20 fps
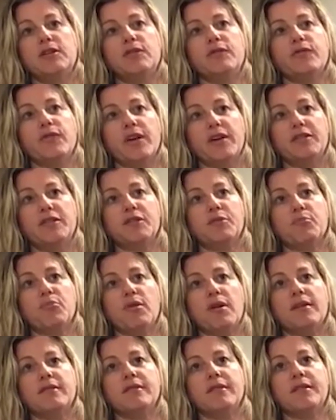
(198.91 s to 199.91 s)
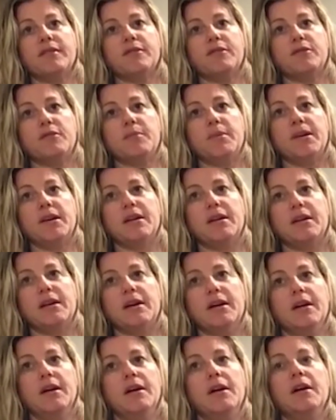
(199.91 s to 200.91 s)
and you find this process to
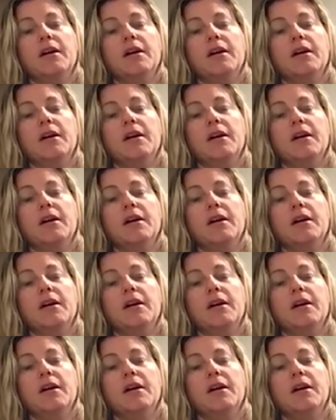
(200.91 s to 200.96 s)
be